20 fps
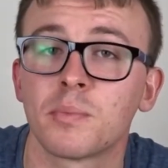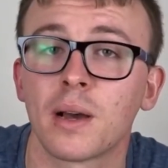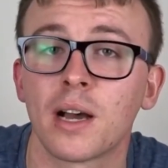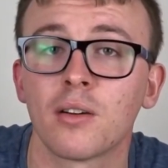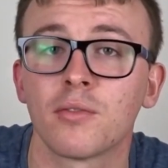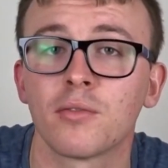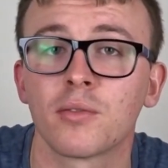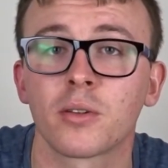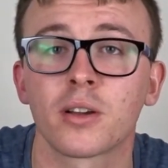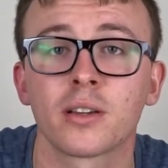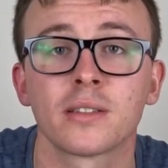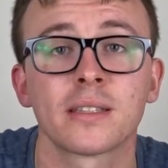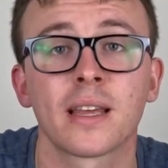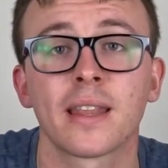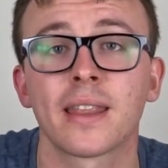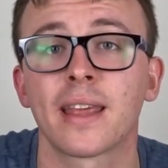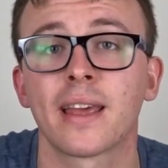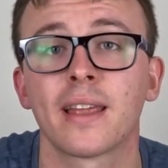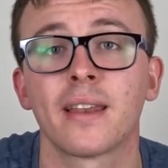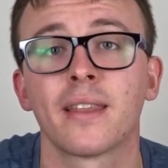powerful, because
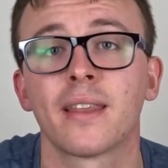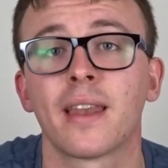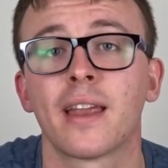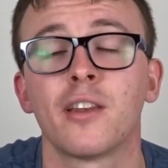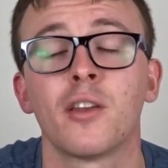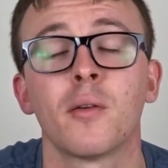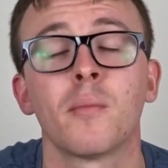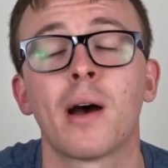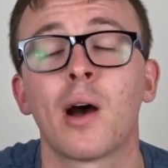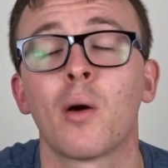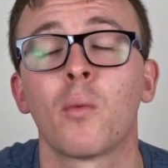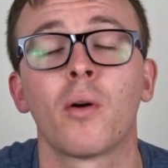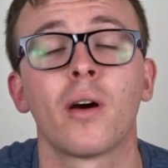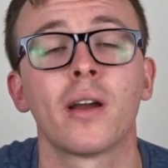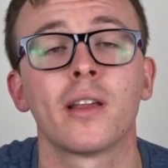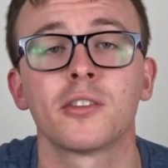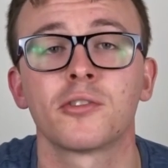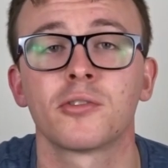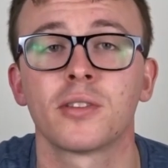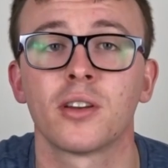at the end of the day, no matter
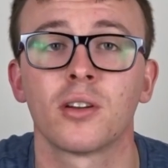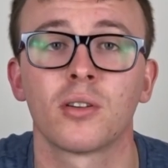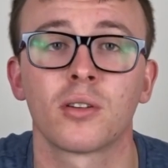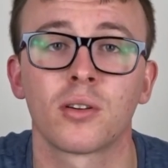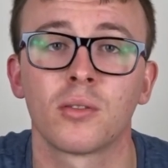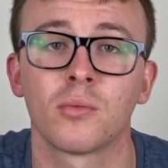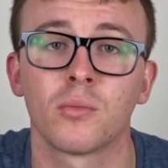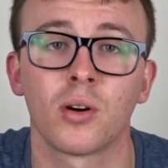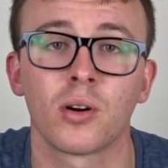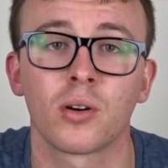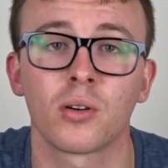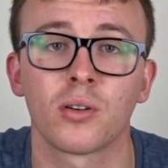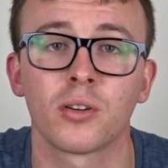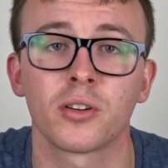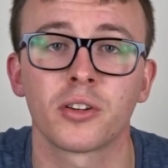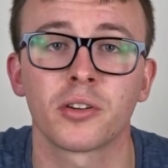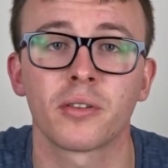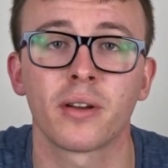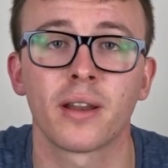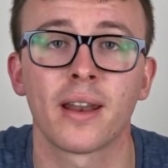what industry, not what
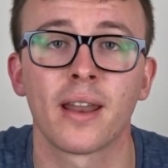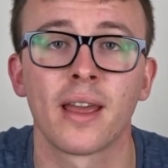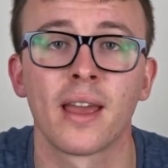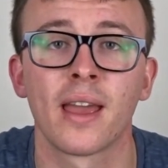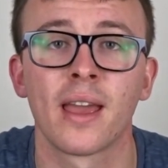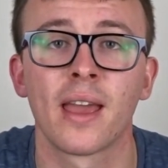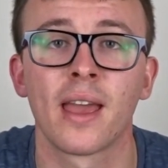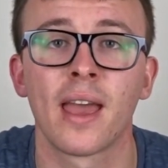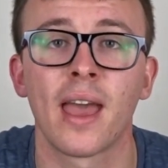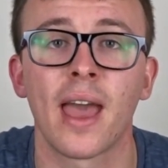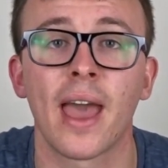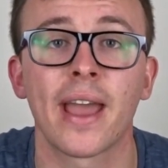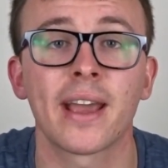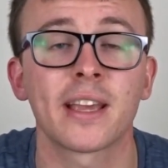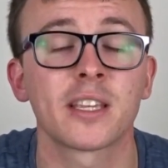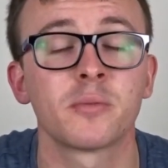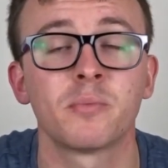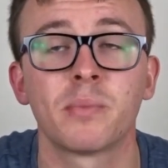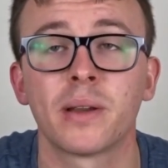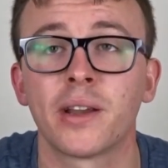course you're in,
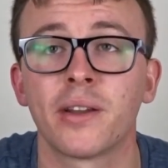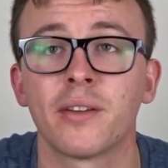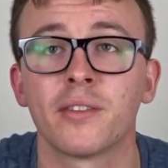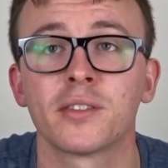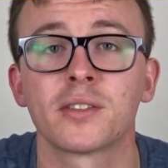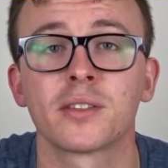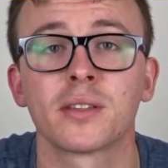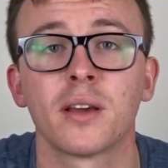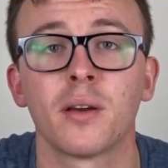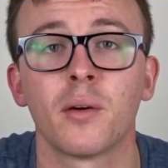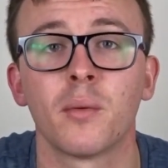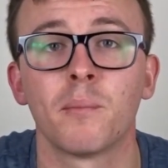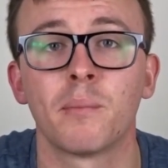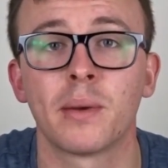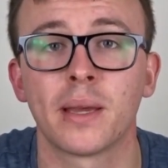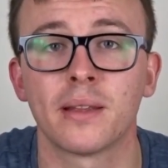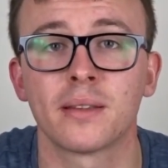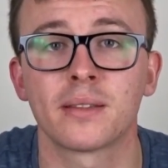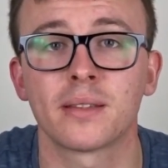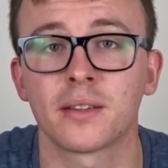experience
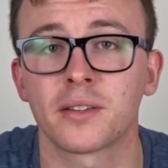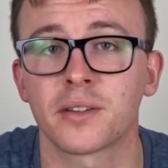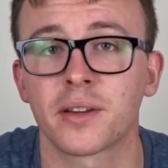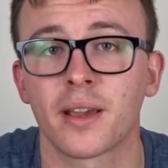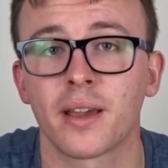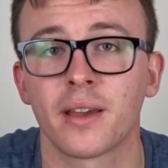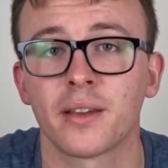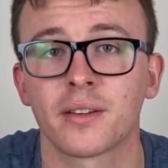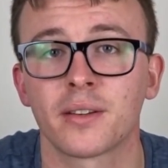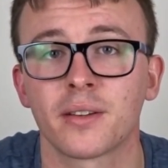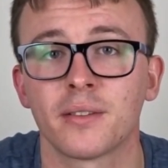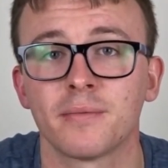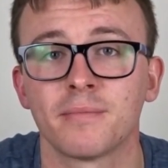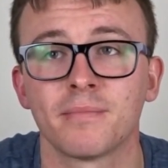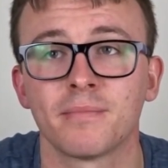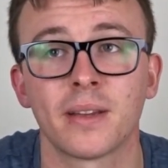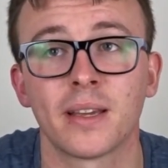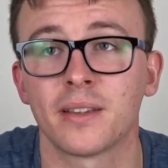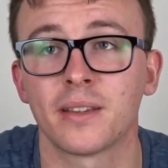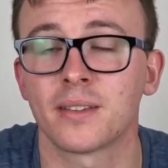beats education.
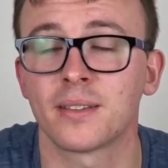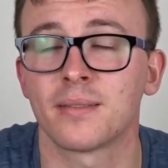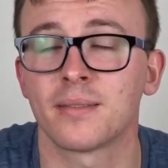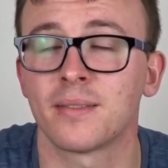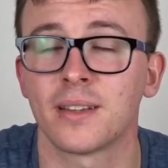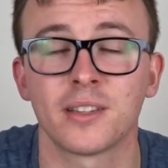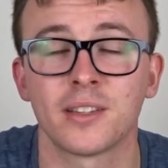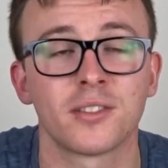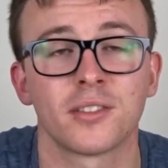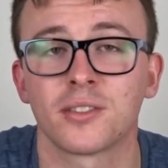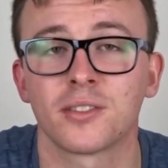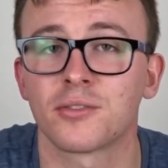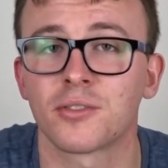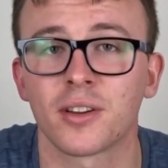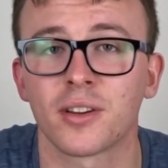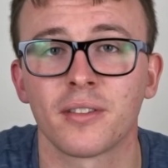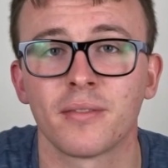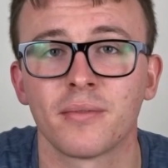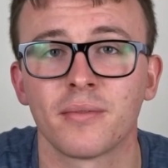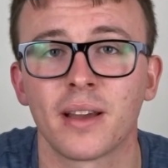It's just
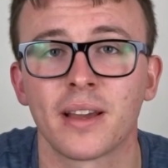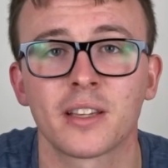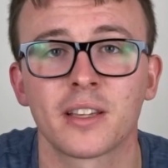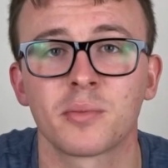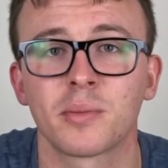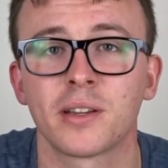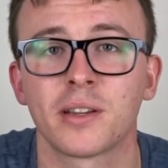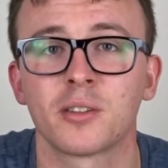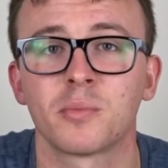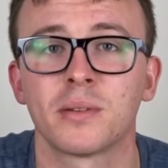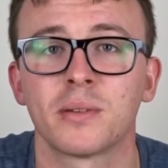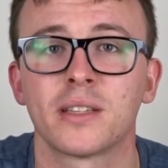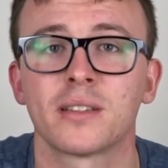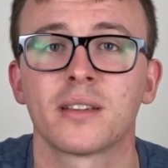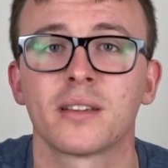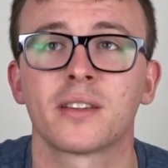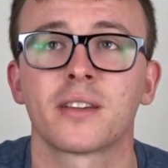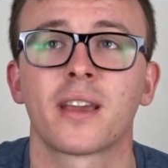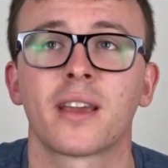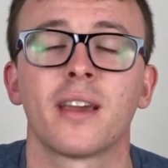true. Experience
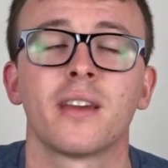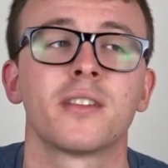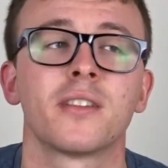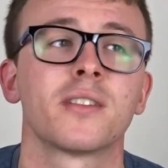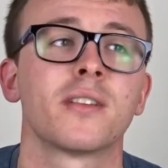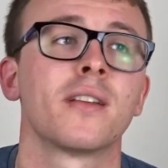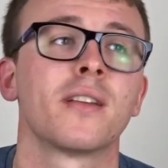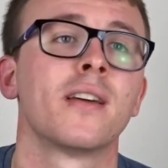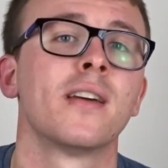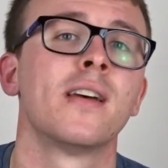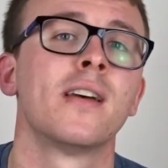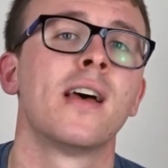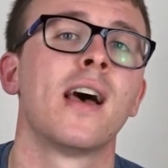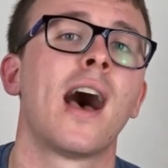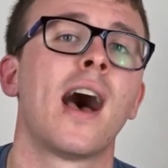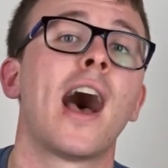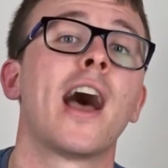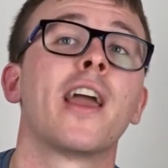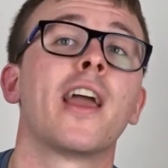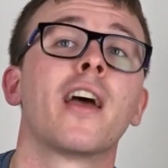beats education.
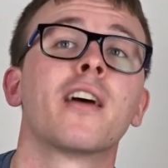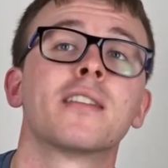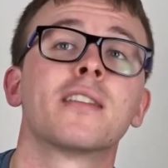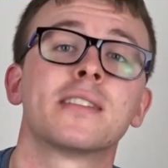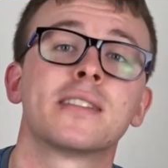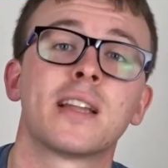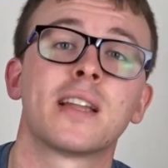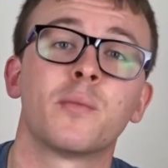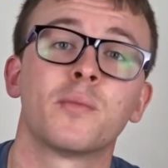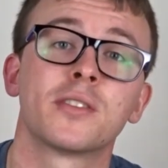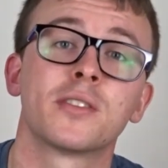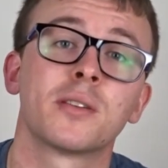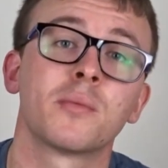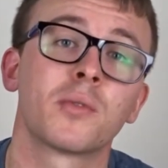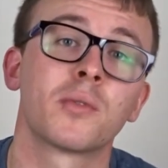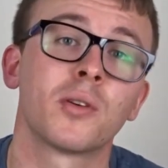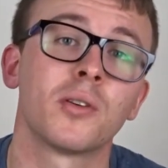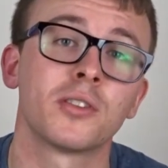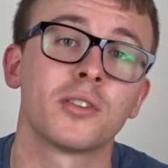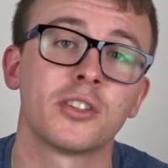I understand with
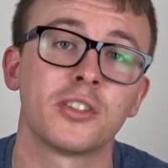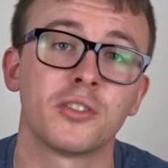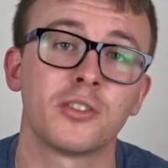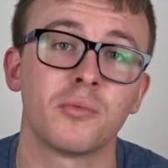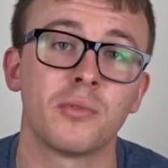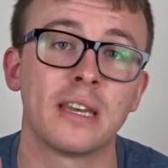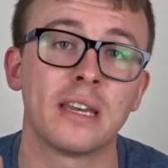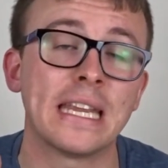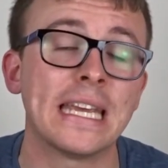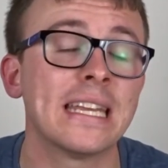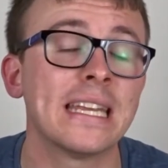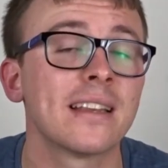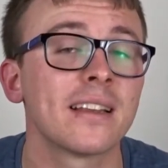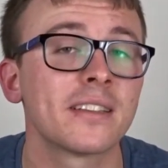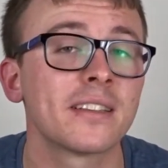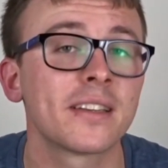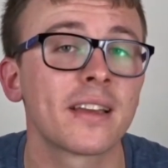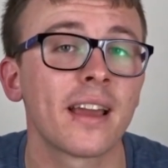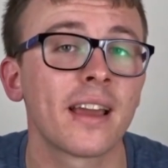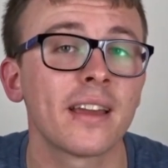some courses you need
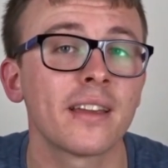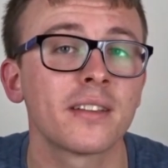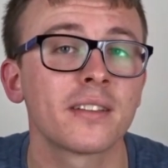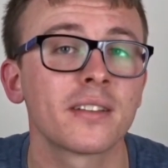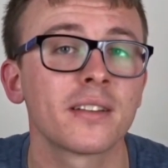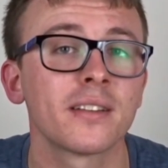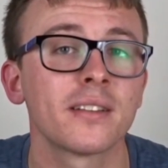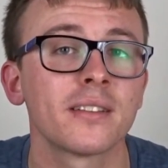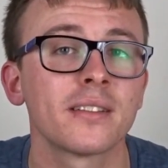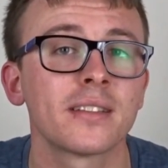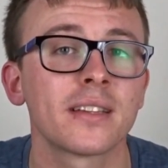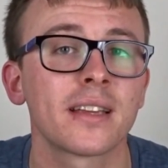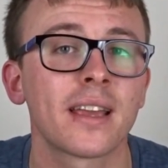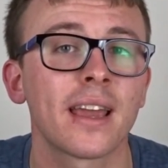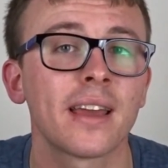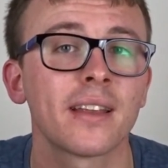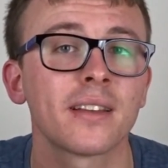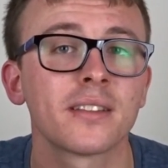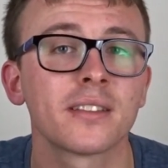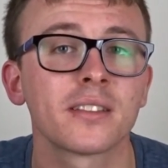education to
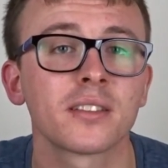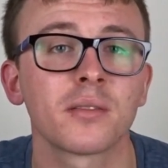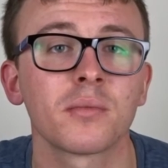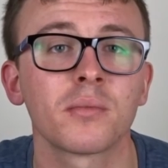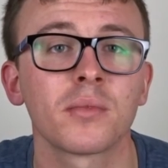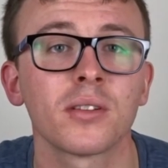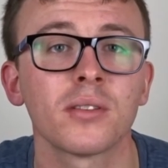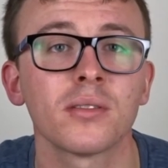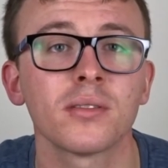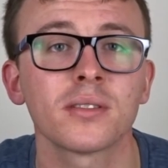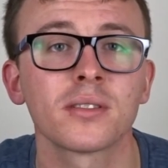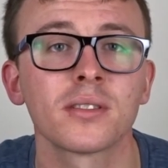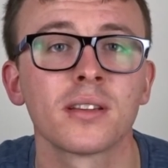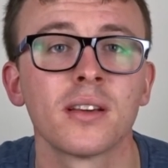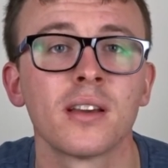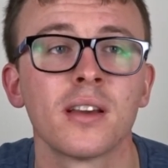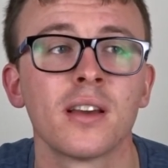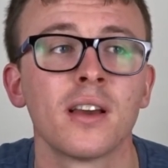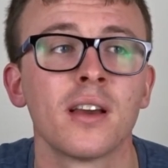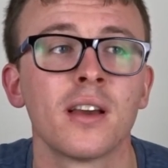get into some roles,
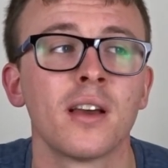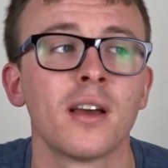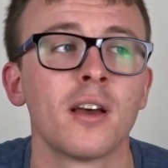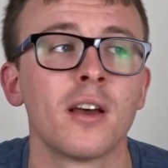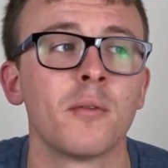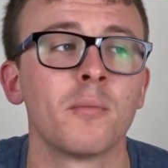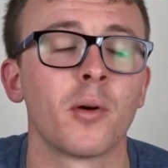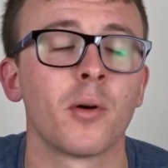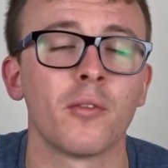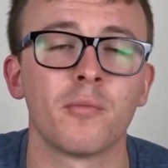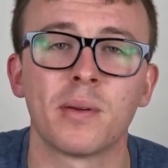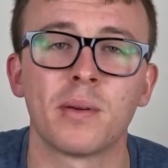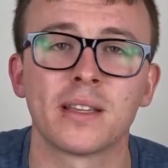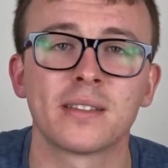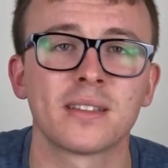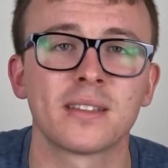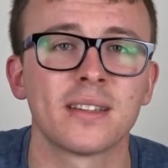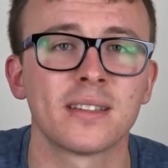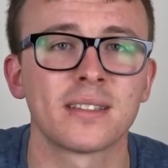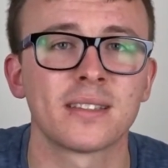but with
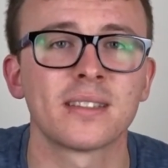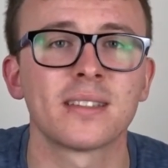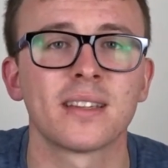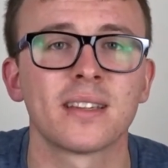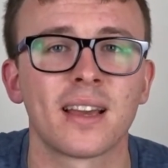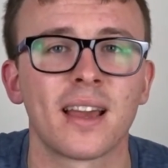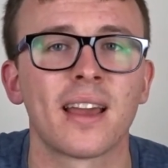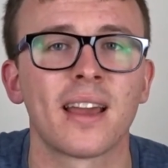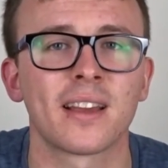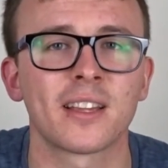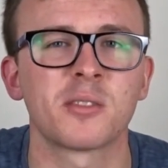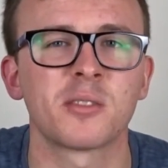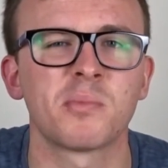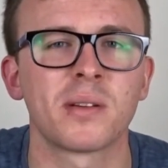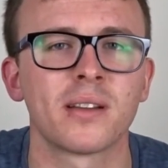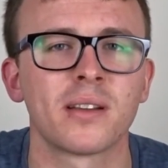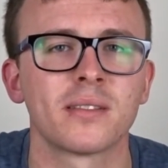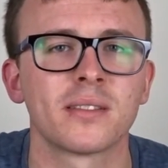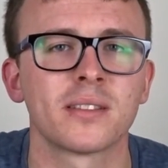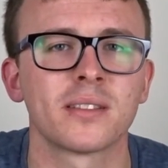business,
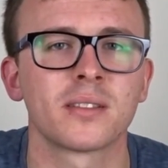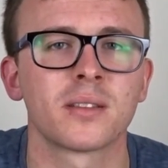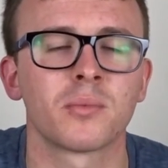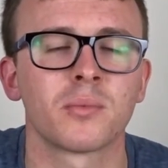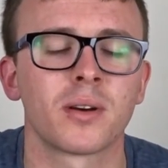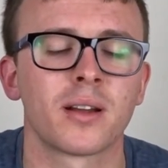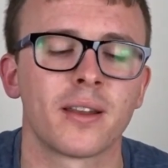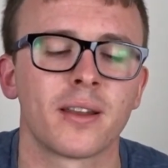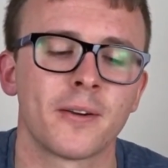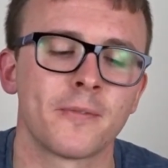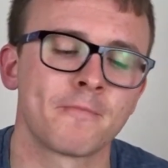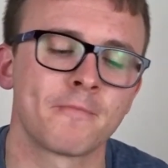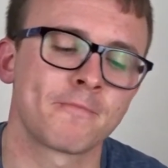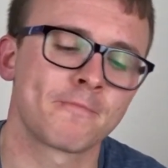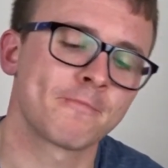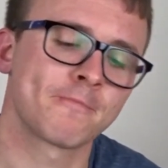experience is the winner.